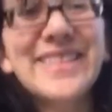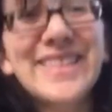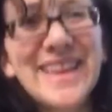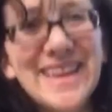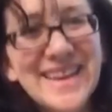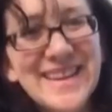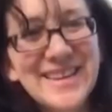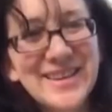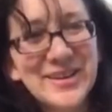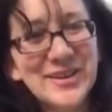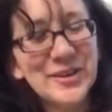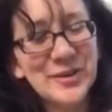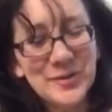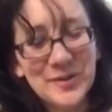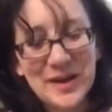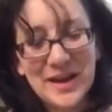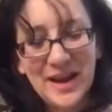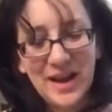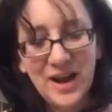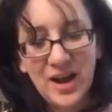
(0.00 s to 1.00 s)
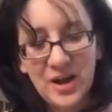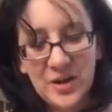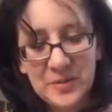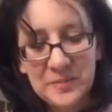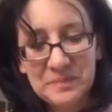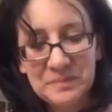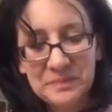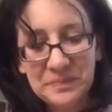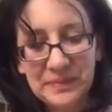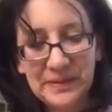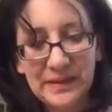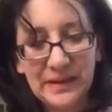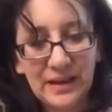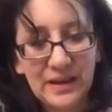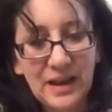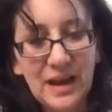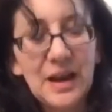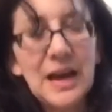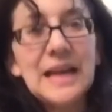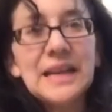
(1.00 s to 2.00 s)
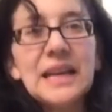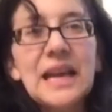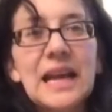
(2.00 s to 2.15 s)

Thank you. Um, I,